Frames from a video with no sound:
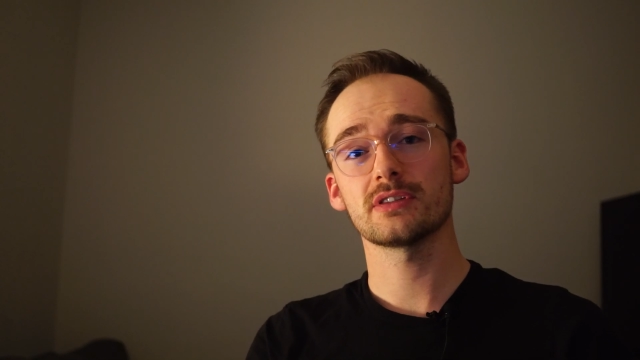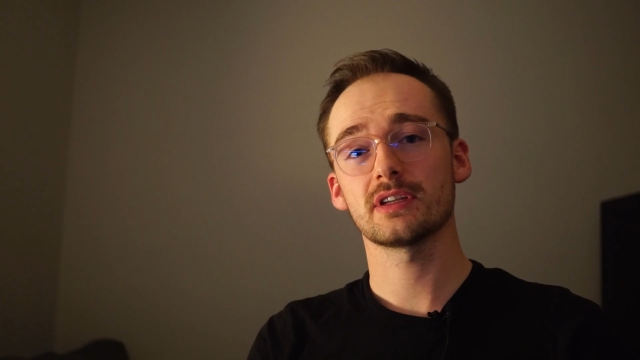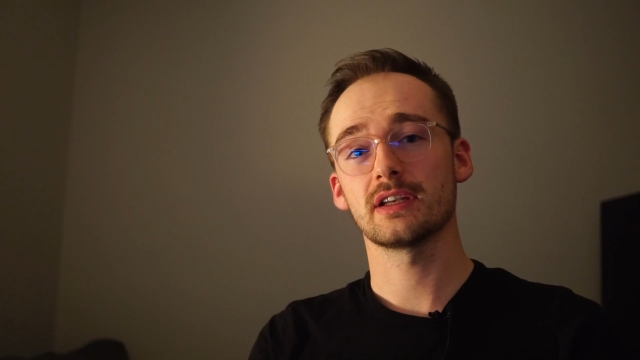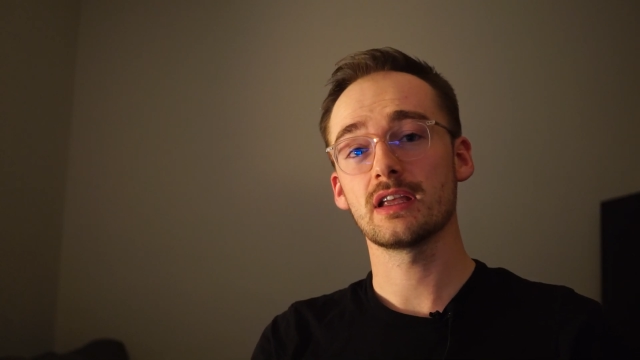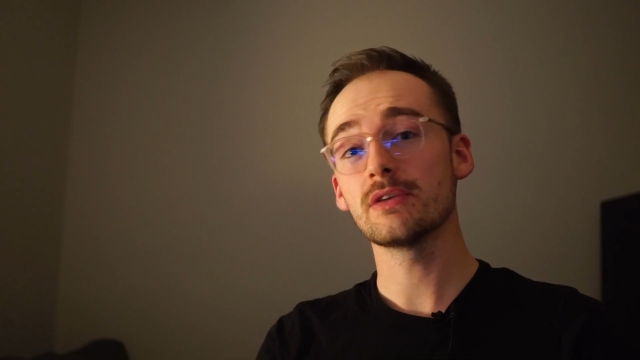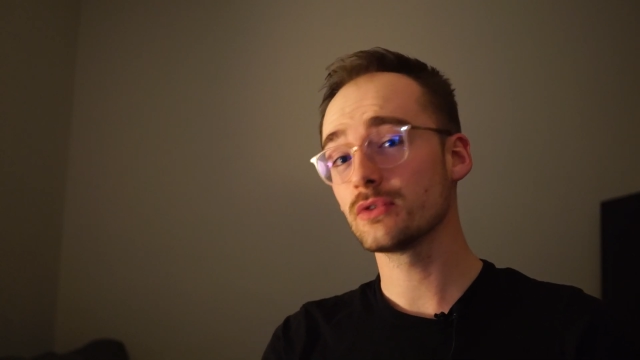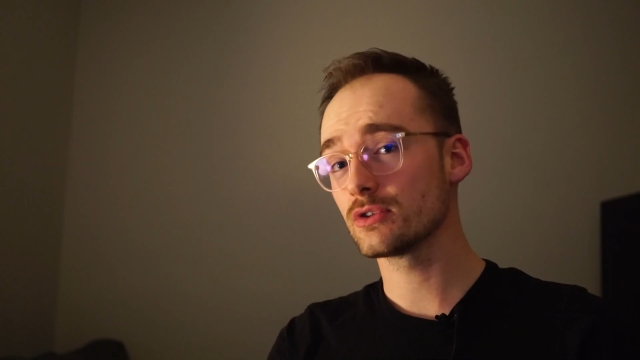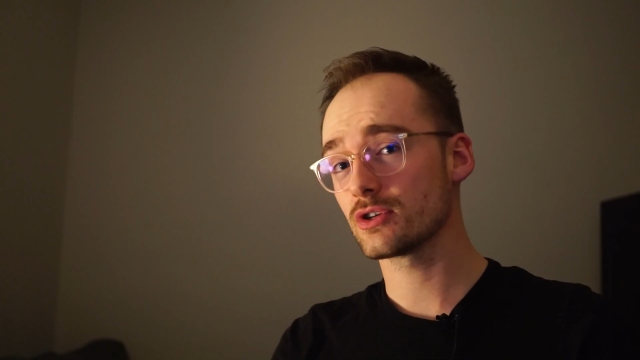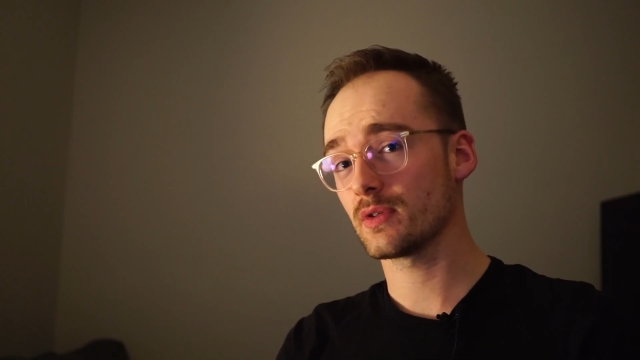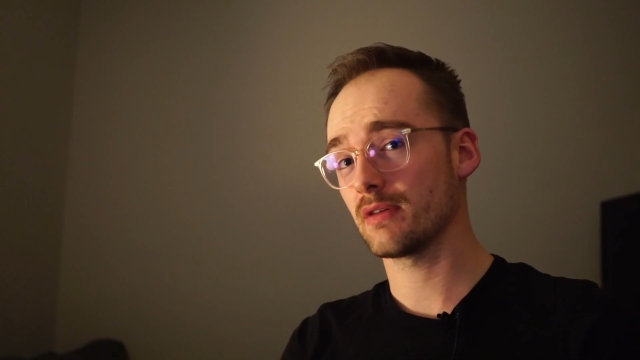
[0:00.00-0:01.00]
And if you
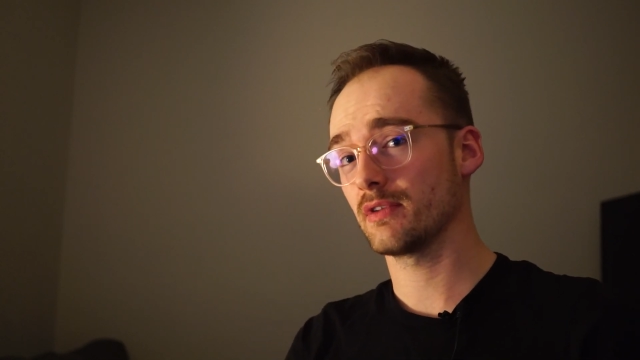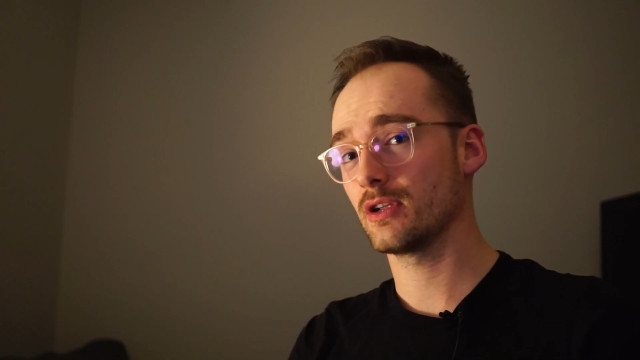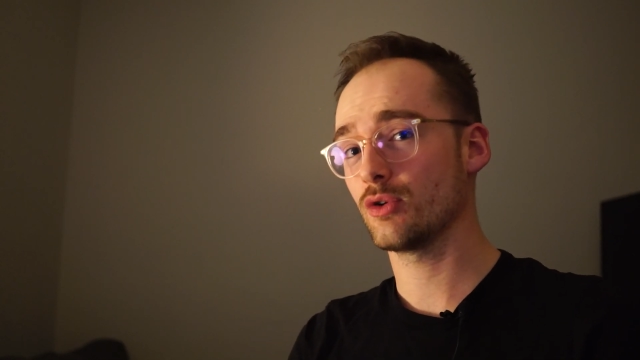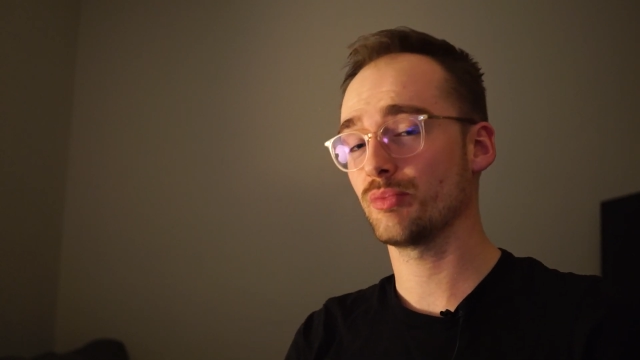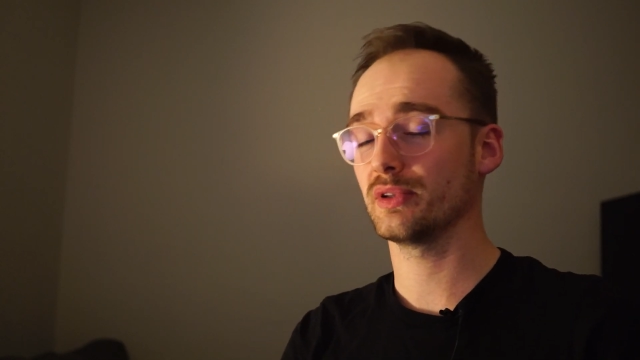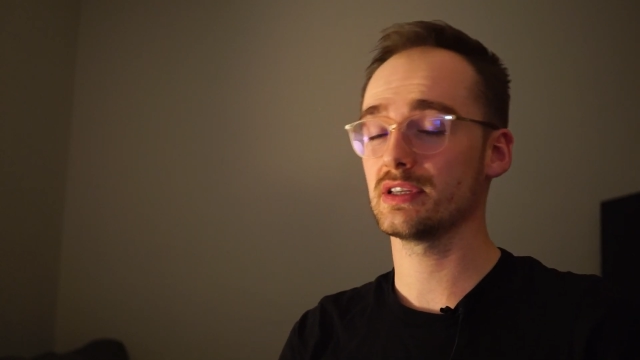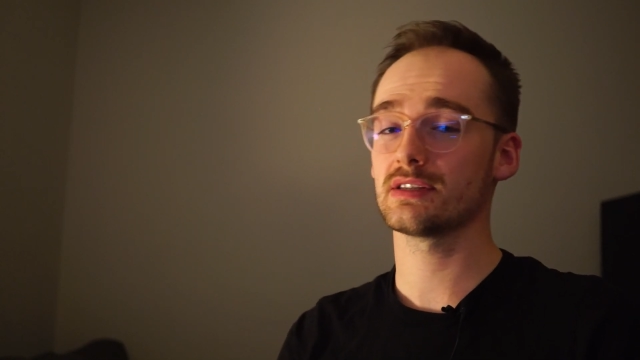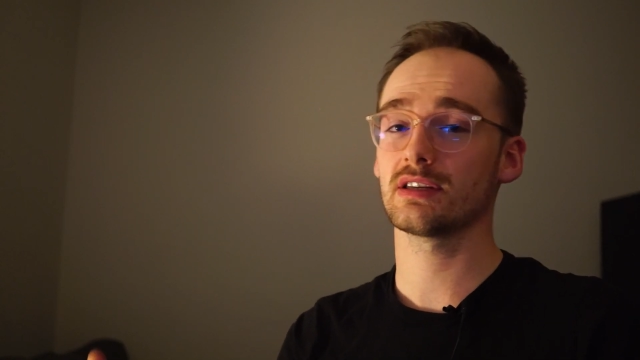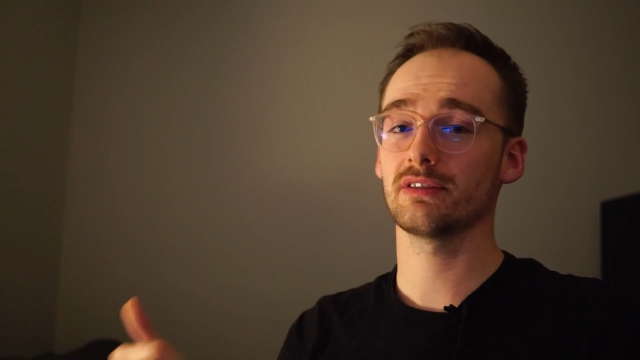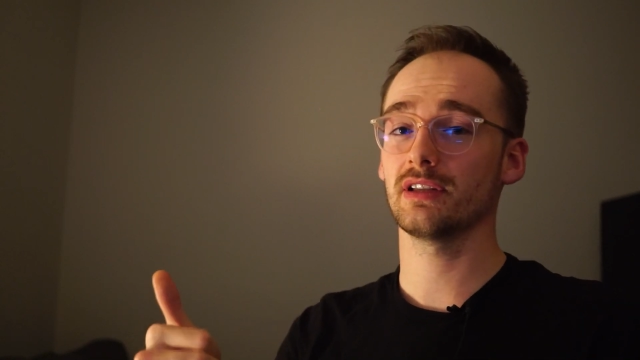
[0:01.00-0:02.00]
enjoyed that video, please
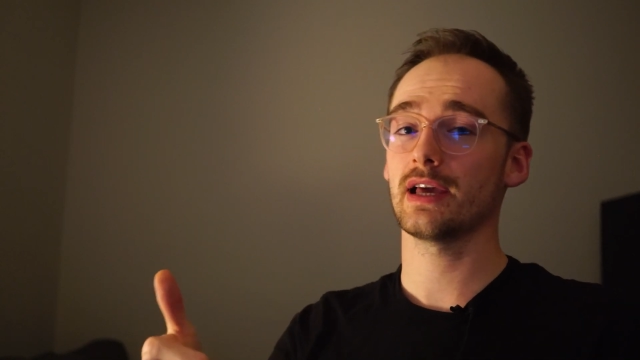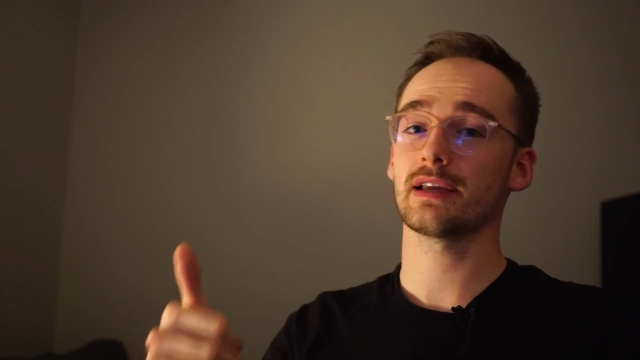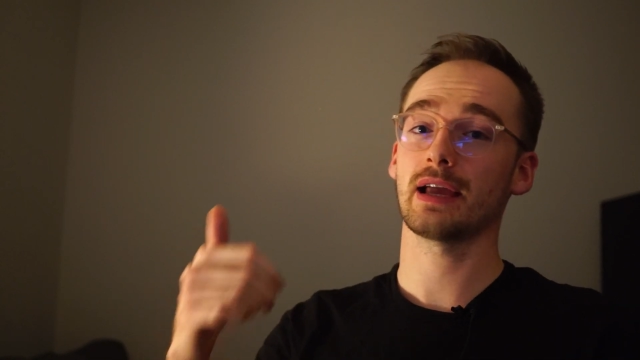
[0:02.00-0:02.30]
give it a like